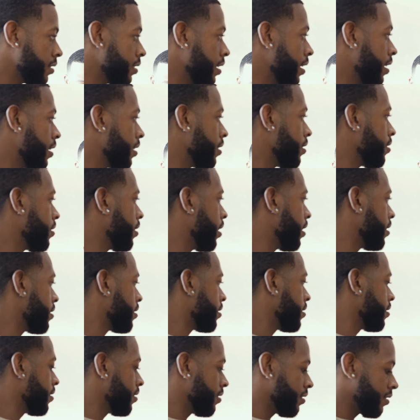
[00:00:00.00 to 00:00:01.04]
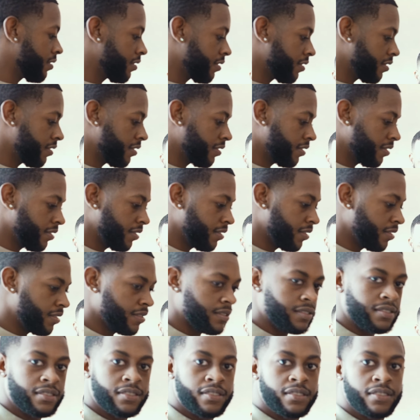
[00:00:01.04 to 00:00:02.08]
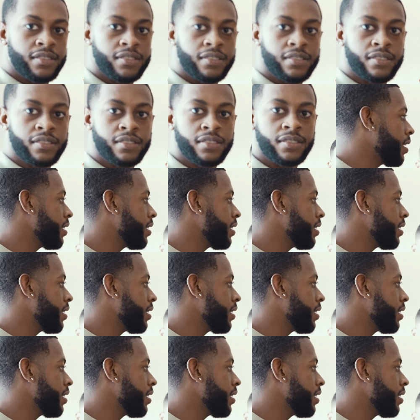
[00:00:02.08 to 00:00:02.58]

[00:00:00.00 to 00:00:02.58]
Don't tell me that.